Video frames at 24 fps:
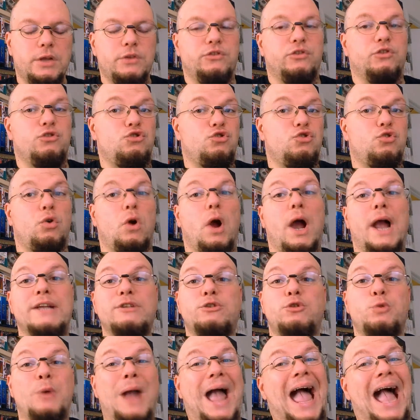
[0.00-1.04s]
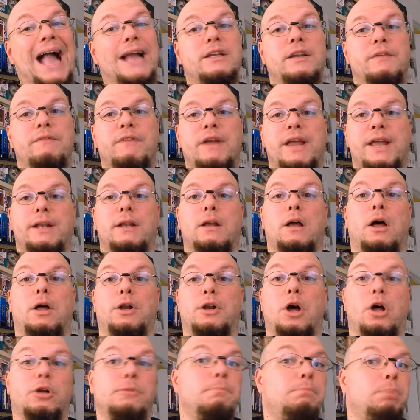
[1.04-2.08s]
just trying to activate an
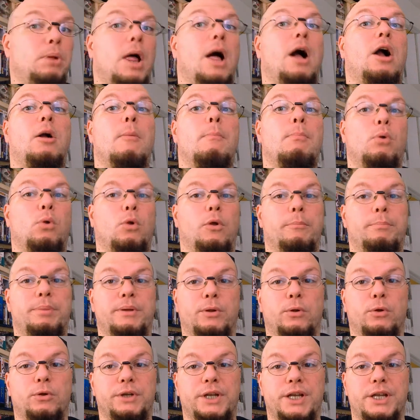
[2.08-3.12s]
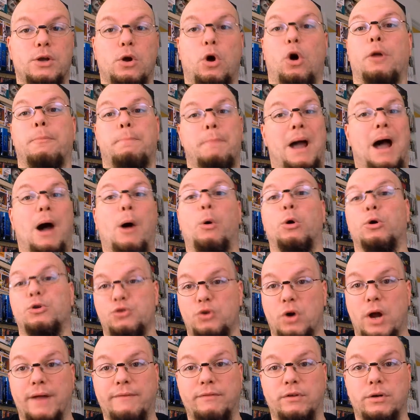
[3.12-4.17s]
unblockable ability on
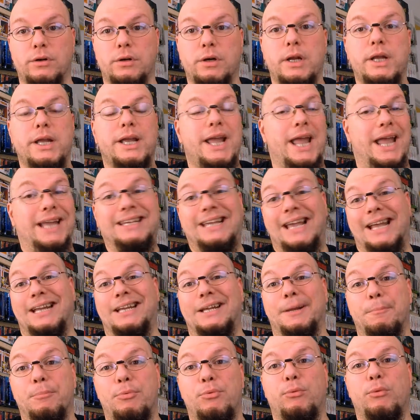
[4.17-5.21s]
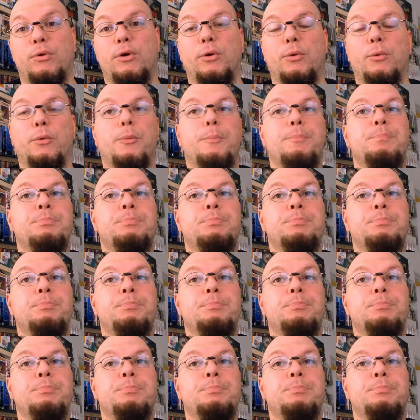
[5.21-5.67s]
PileDriver and getting him through.